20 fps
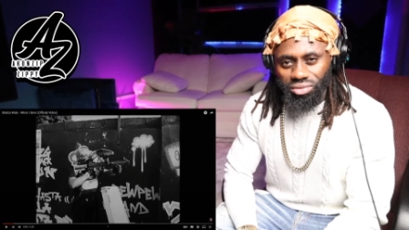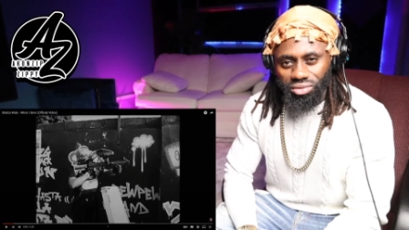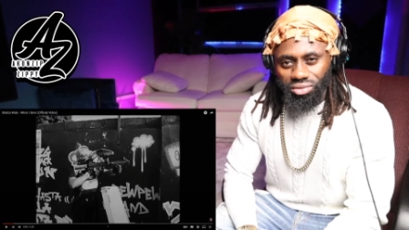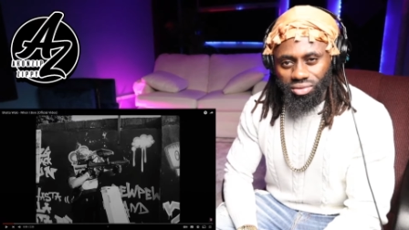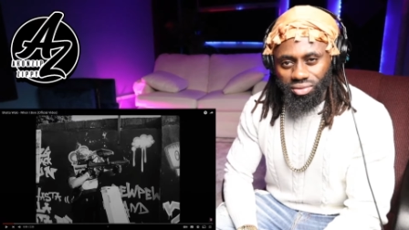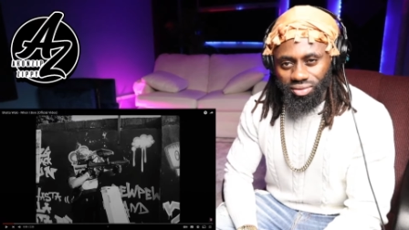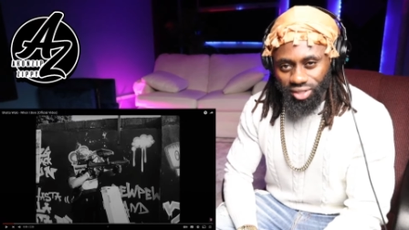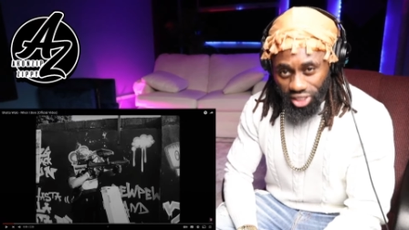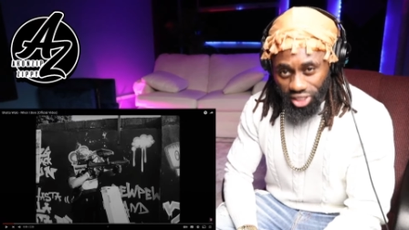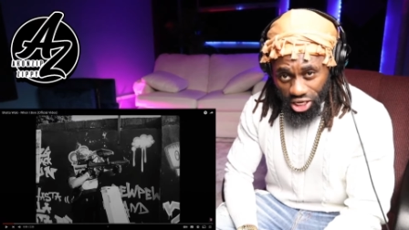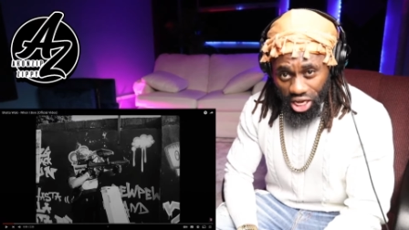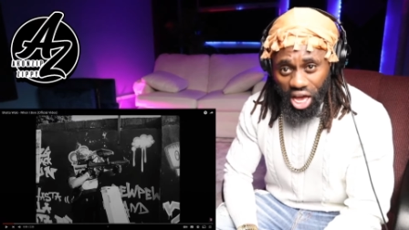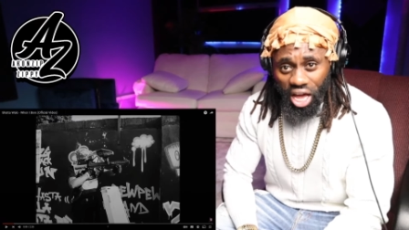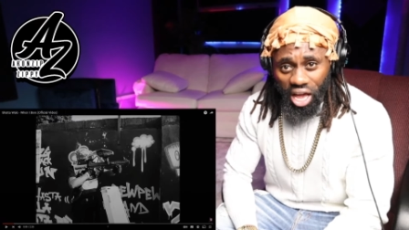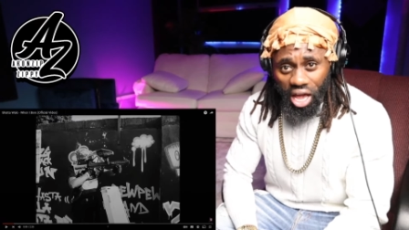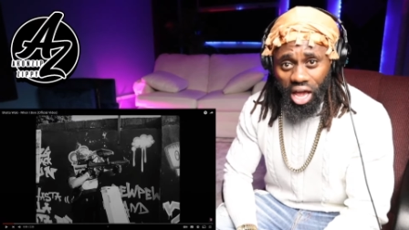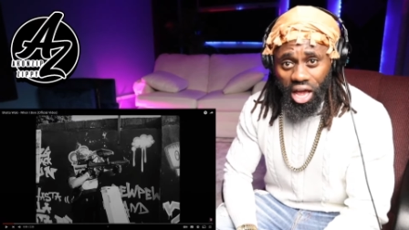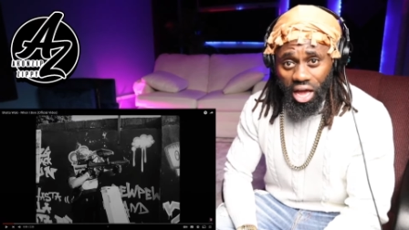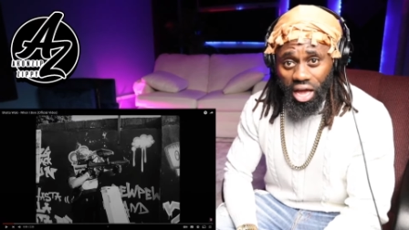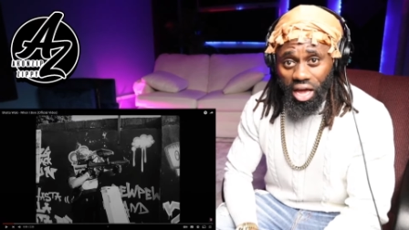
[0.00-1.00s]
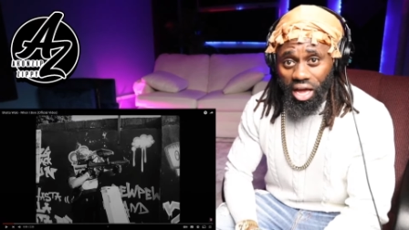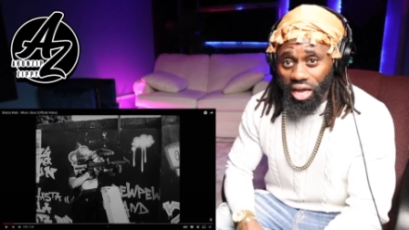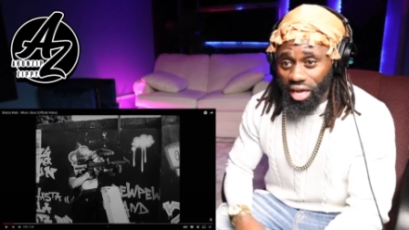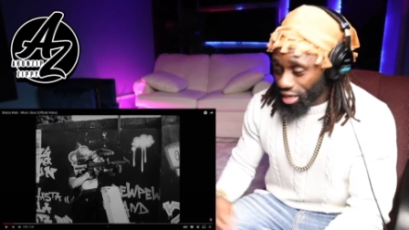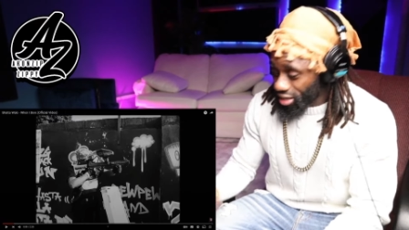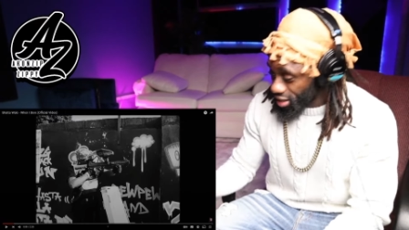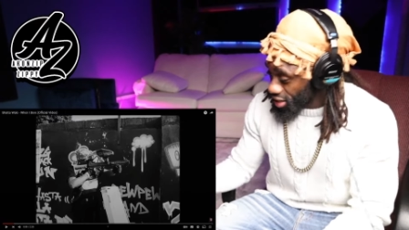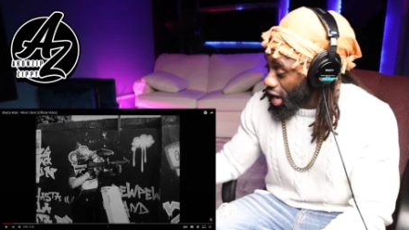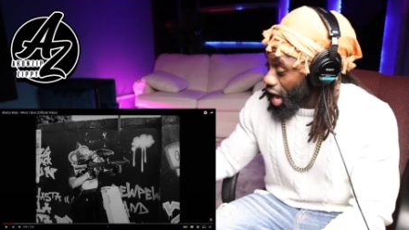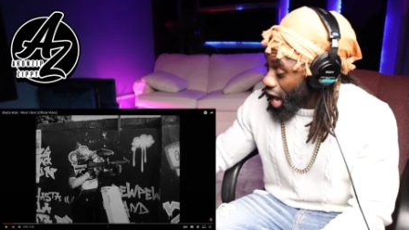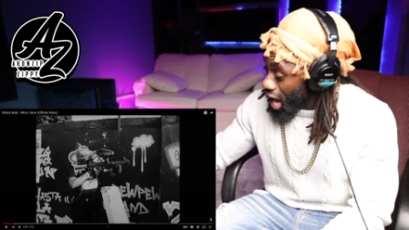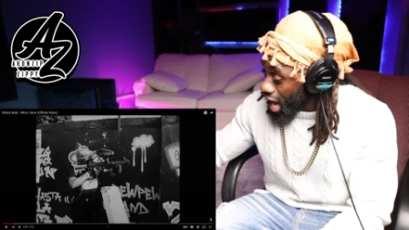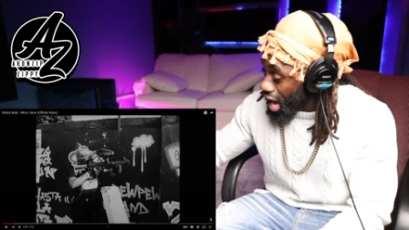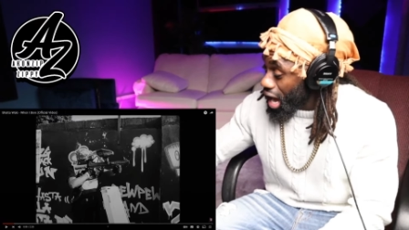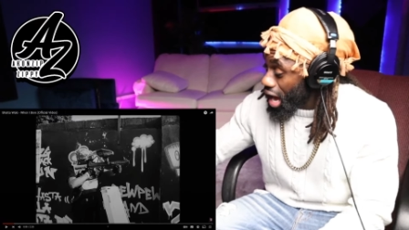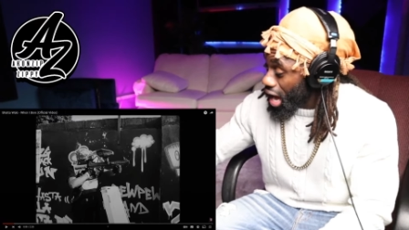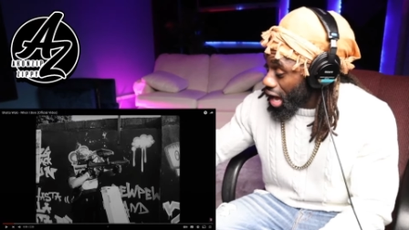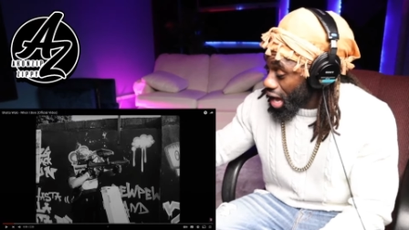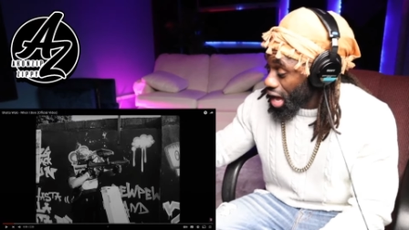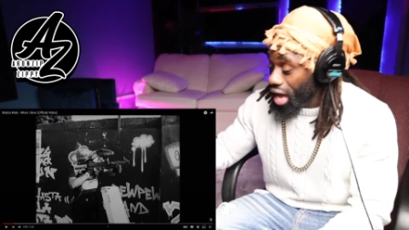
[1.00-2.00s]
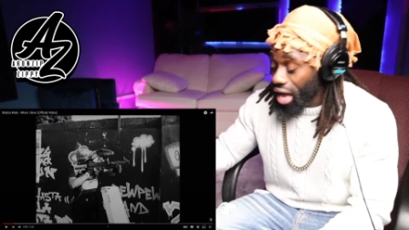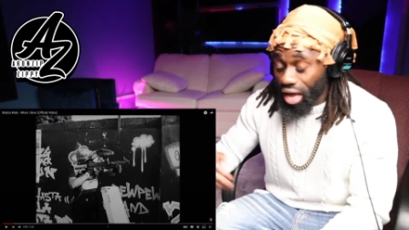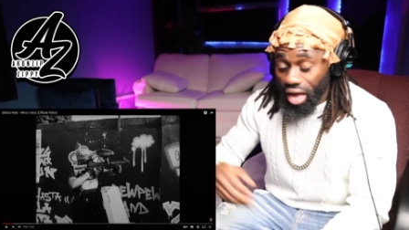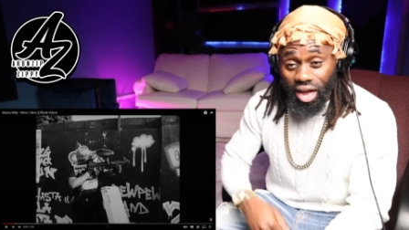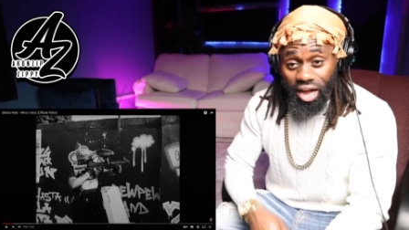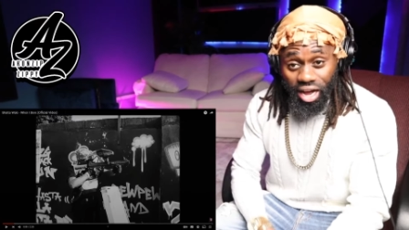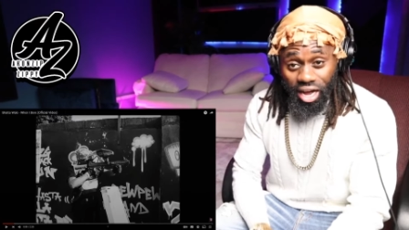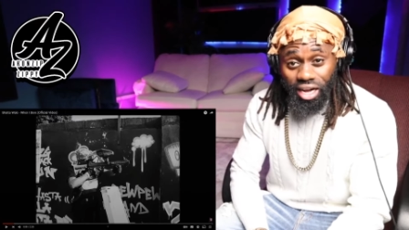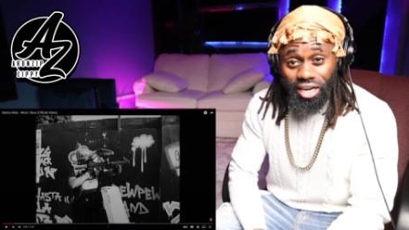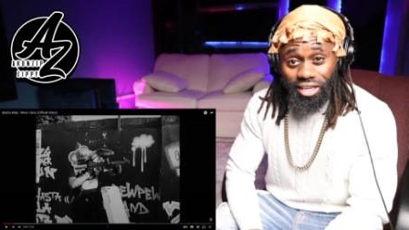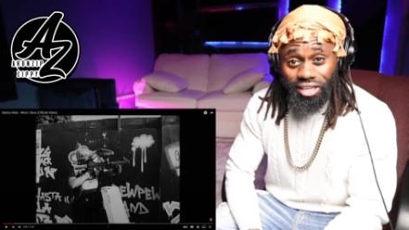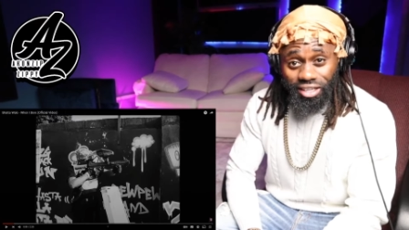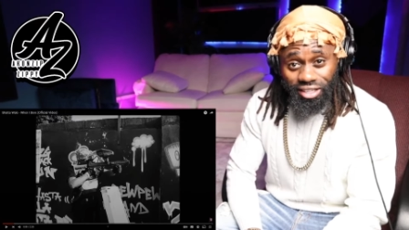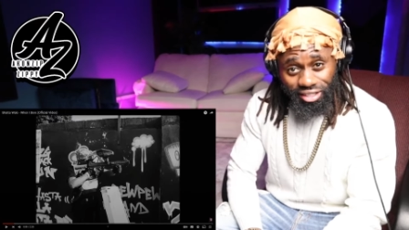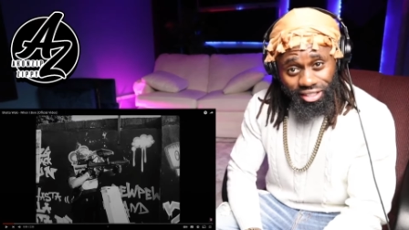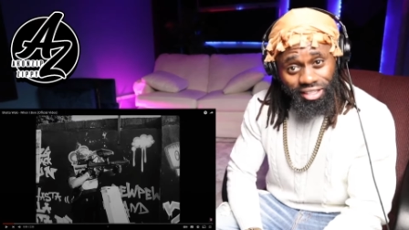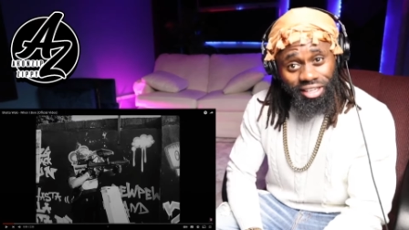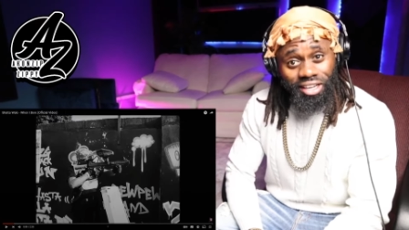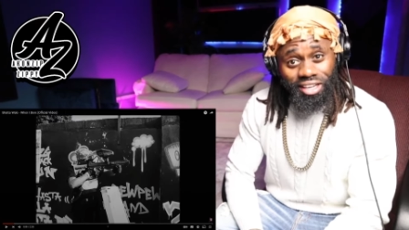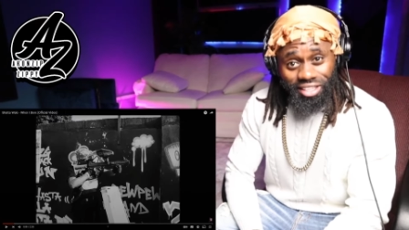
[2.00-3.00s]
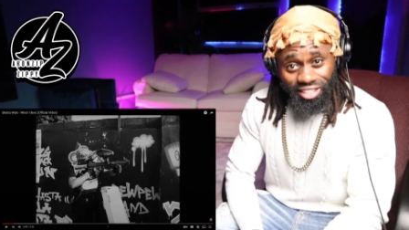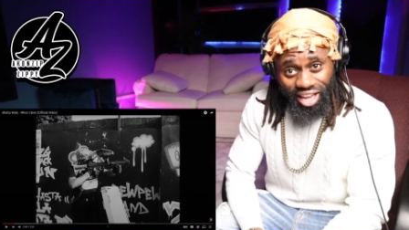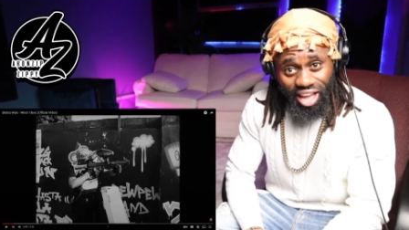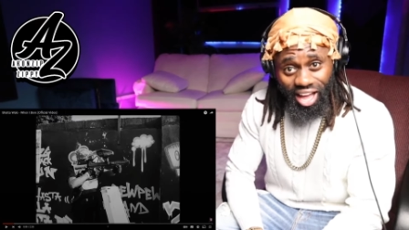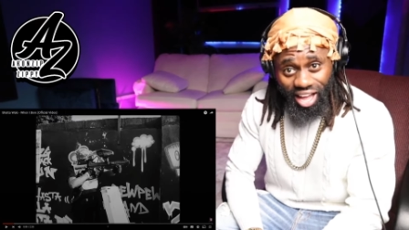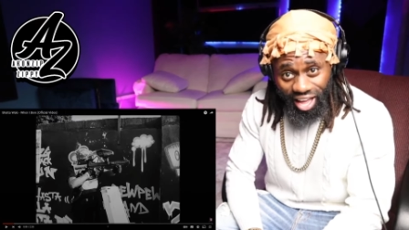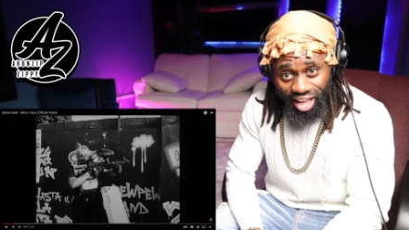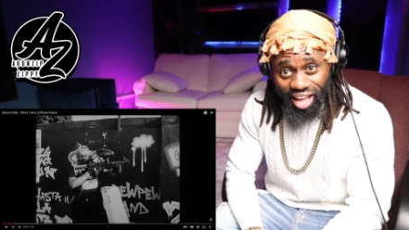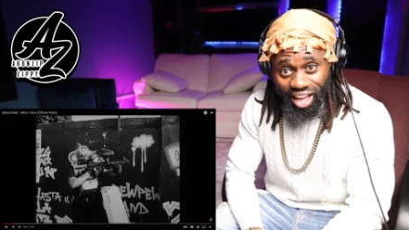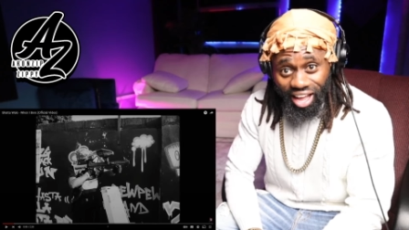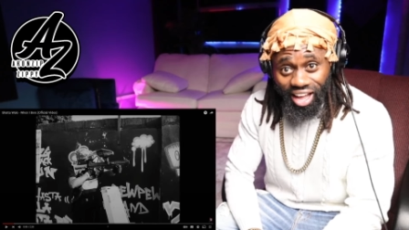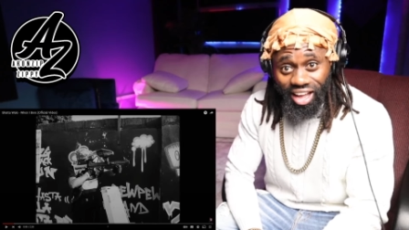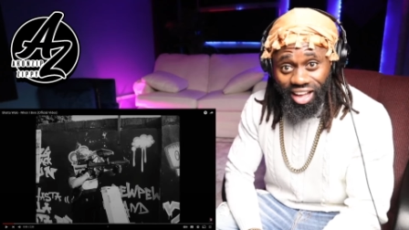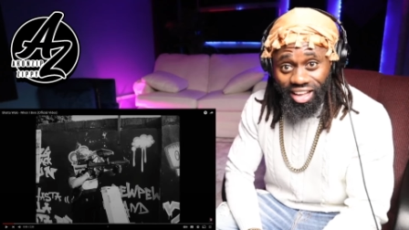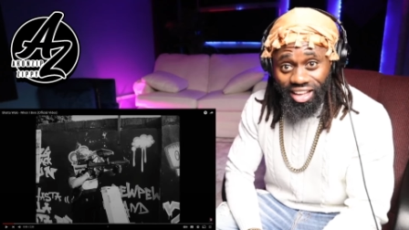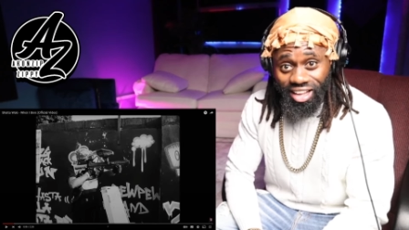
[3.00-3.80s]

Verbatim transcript: Yeah, yeah, yeah.